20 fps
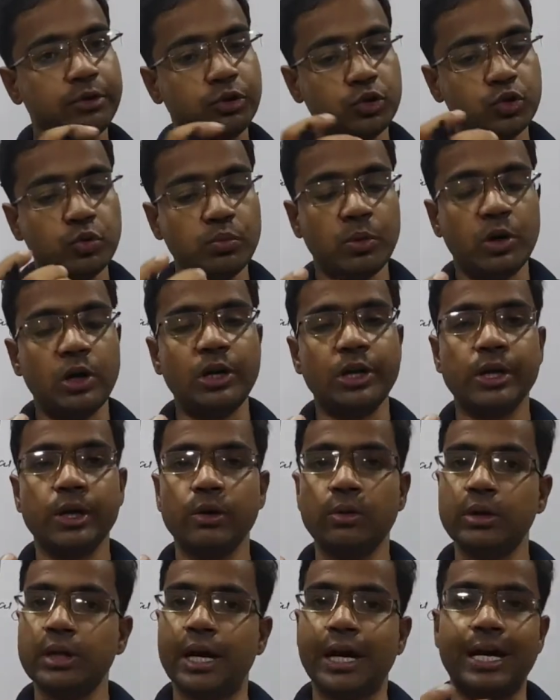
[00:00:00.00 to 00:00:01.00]
two
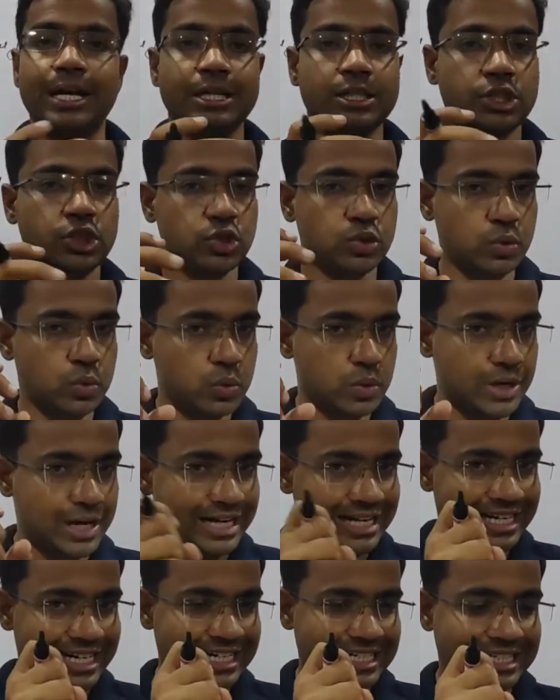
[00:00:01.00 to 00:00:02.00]
molecule also
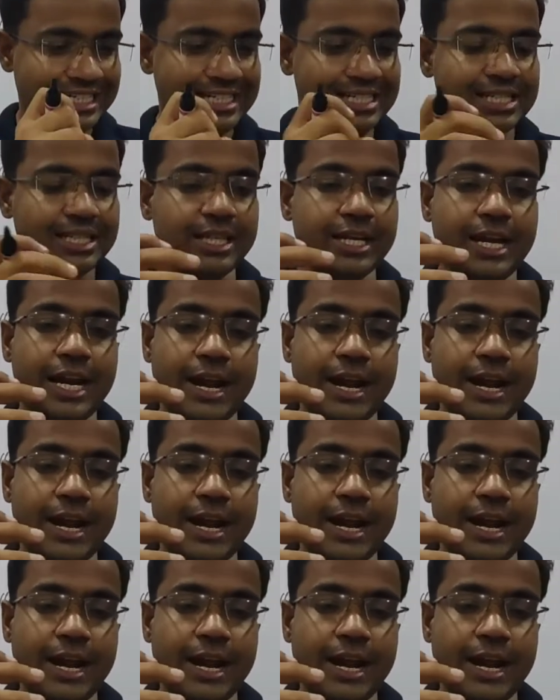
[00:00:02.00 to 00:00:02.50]
attract each other.